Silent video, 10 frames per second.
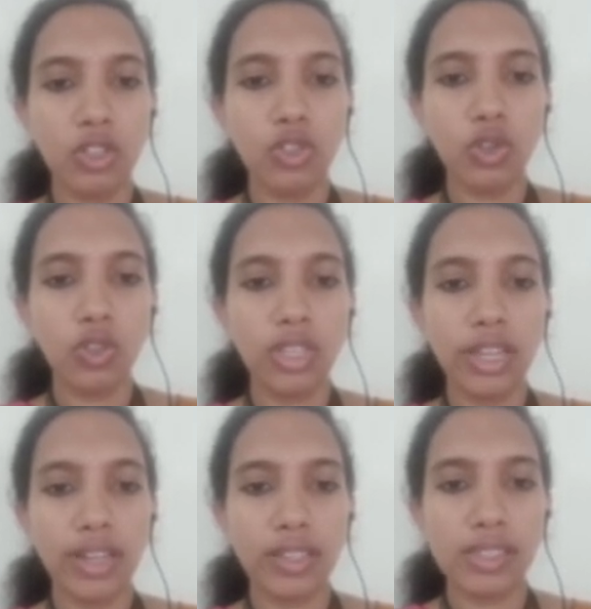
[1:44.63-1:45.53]
So
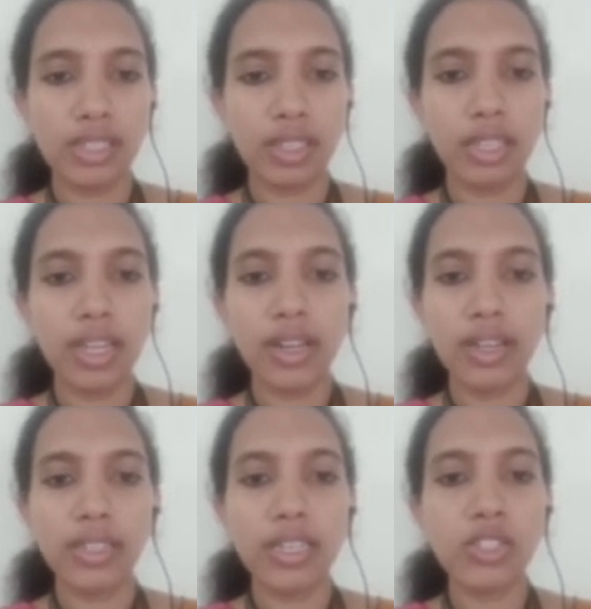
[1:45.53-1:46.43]
there
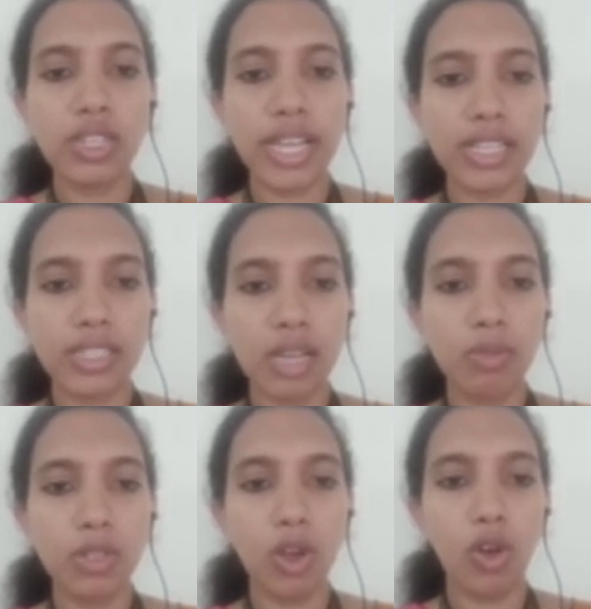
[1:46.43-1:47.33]
is an
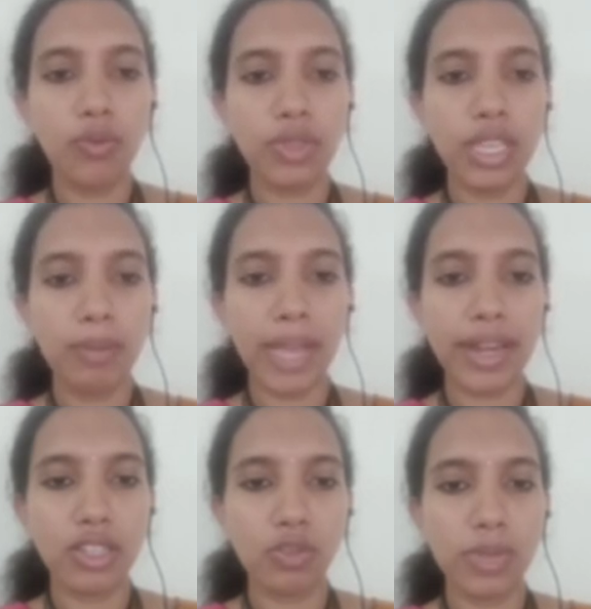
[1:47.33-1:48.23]
example of key
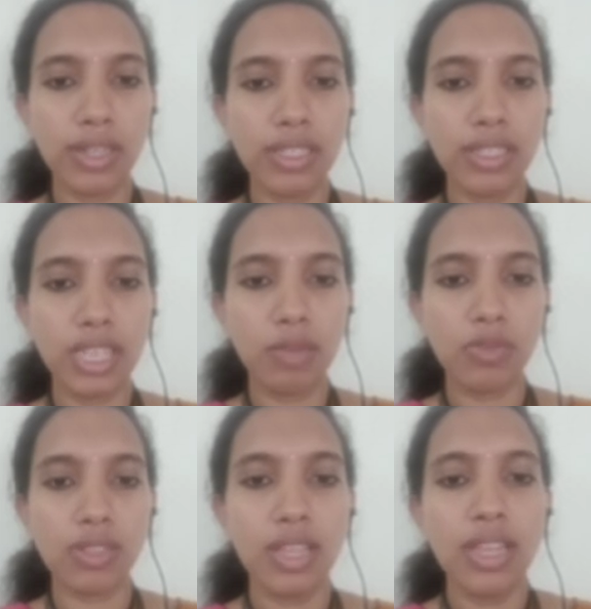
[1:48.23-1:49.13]
management
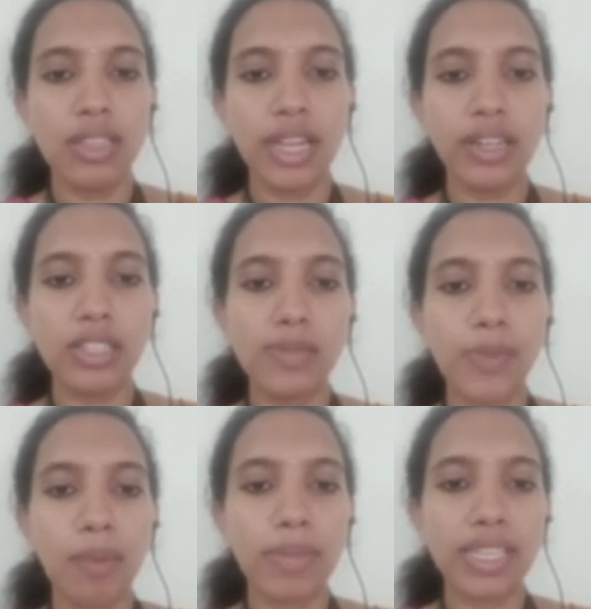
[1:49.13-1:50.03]
schemes, that is
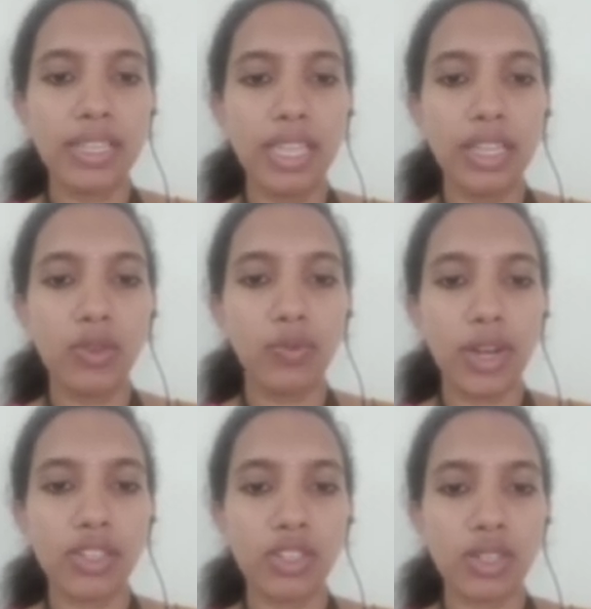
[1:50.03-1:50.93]
public key
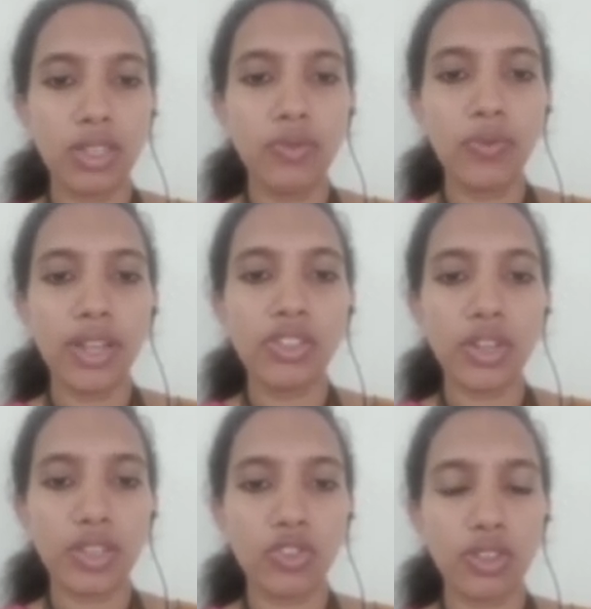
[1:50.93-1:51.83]

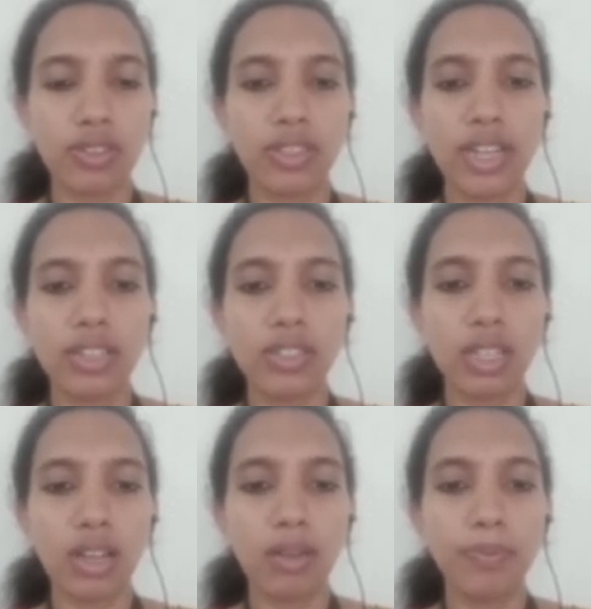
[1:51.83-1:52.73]
infrastructure, that
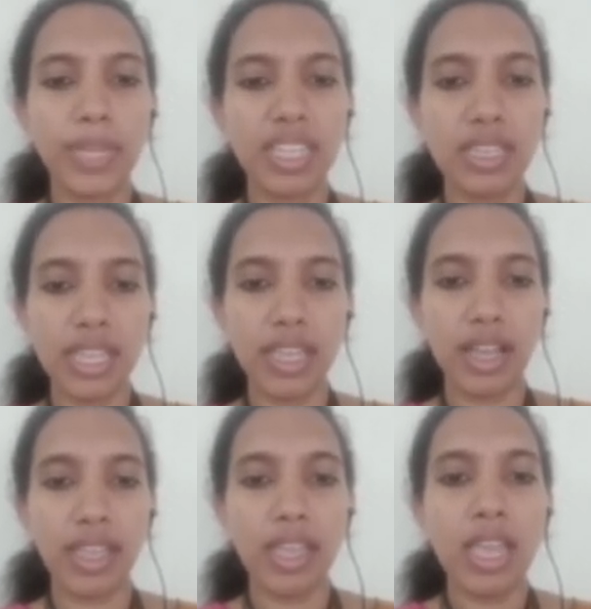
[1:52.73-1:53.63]
is
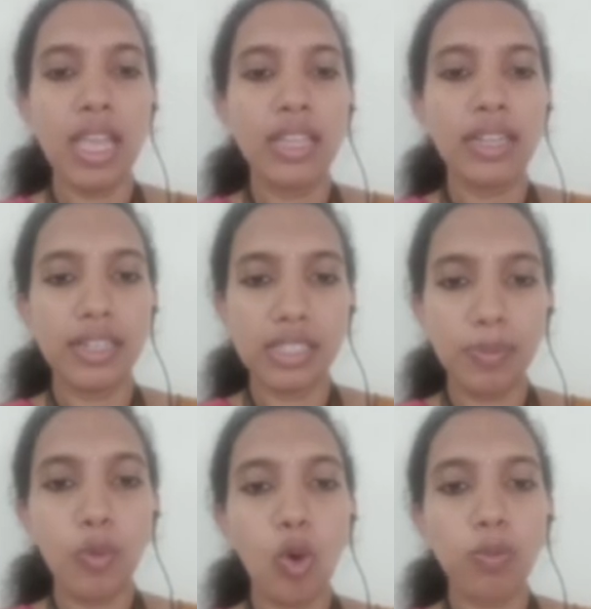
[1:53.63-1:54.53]
PKI. That is
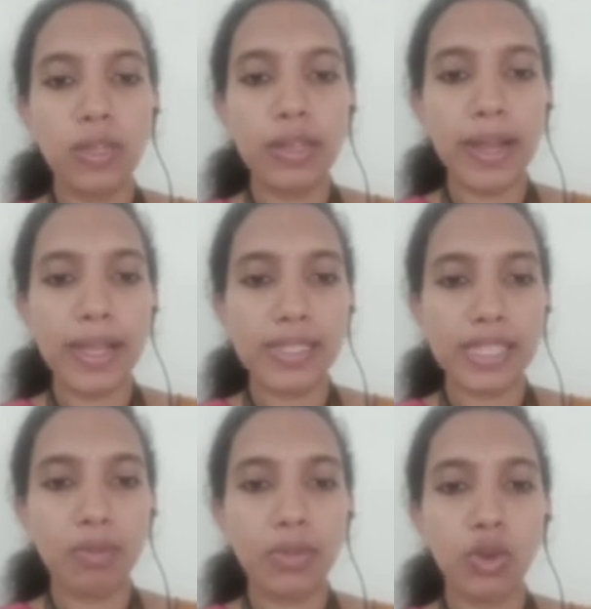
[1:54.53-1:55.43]
a popular
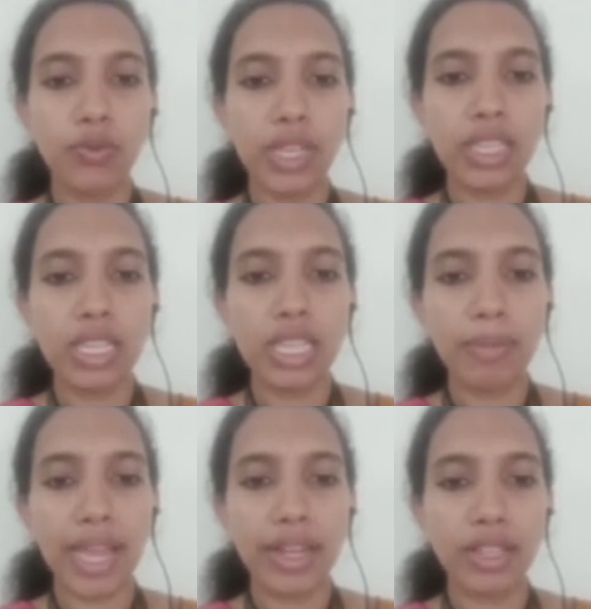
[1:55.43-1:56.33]
example of a key
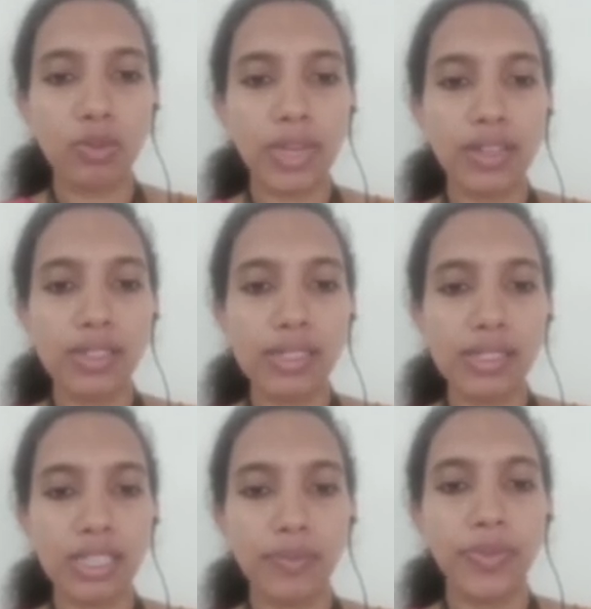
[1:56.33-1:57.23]
management
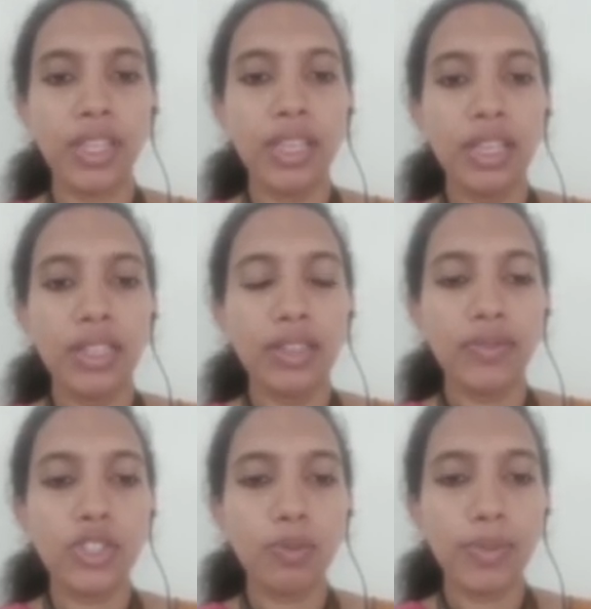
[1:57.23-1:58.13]
system,
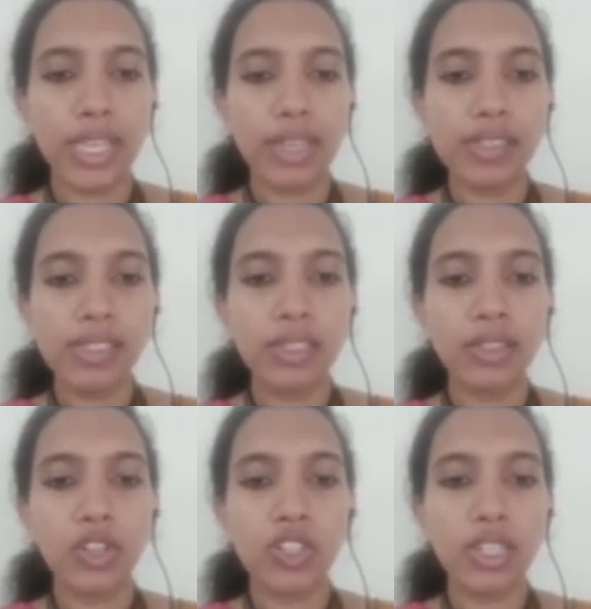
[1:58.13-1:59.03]
which means
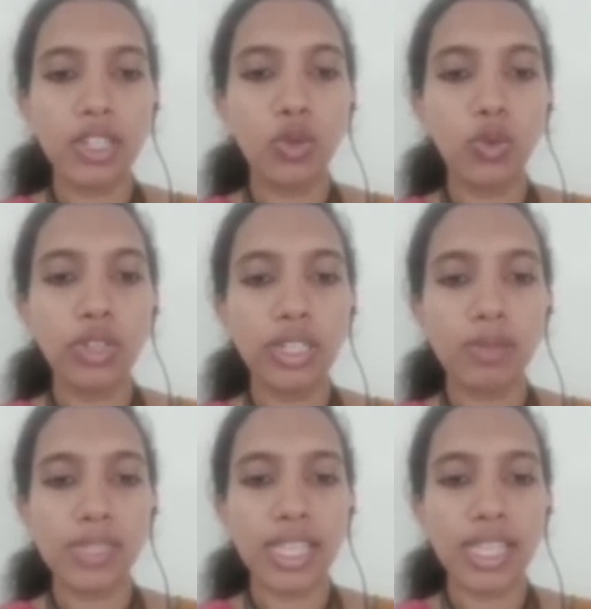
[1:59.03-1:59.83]
there is a two terms,